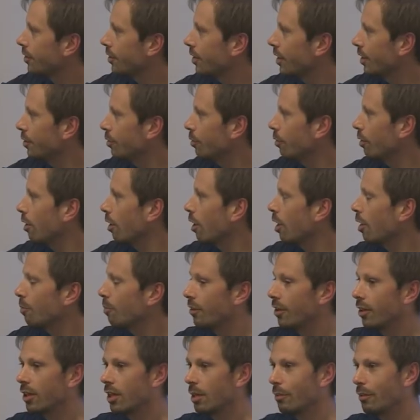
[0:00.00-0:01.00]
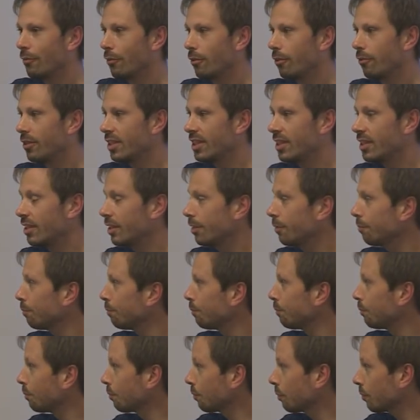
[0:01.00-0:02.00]
and Dual ARP, they're coming from Reason.
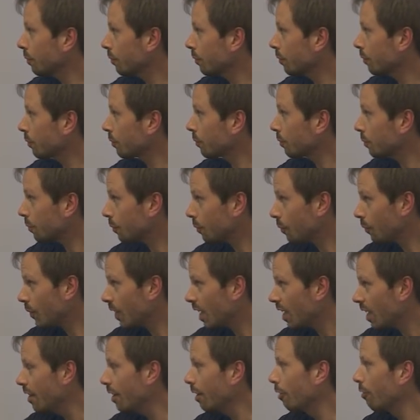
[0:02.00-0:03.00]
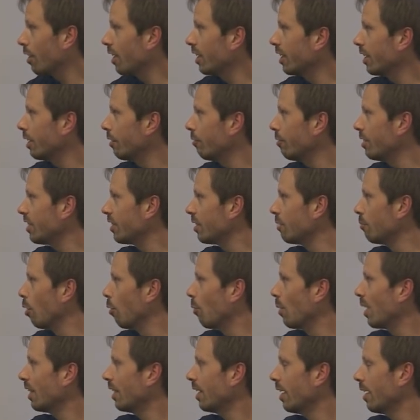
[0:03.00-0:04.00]
And they're running in Reason Mobile,
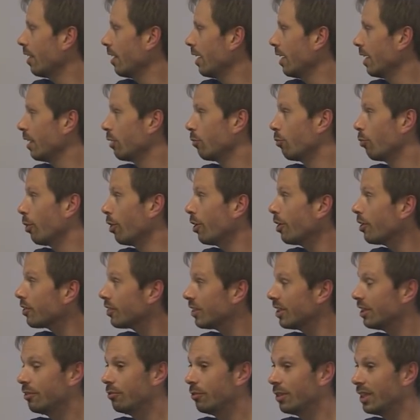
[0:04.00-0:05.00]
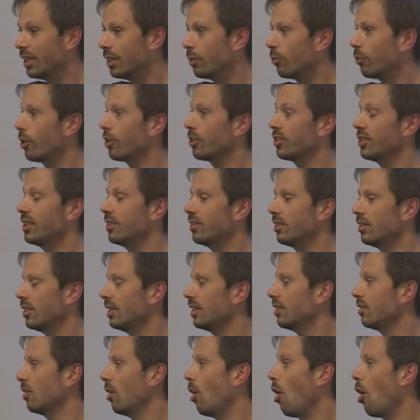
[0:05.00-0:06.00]
and, and it works. It really works. It's,
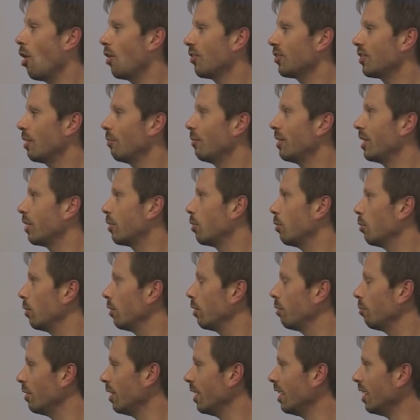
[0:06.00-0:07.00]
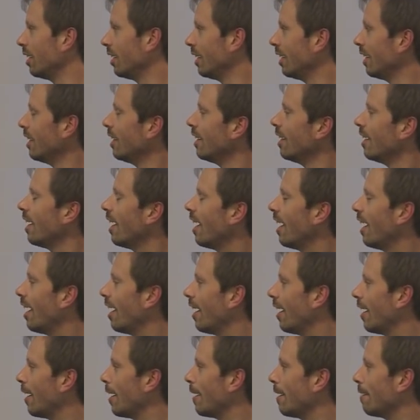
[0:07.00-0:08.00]
it's awesomely cool.
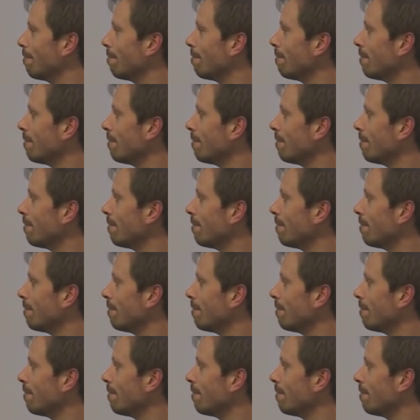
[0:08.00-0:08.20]
Um,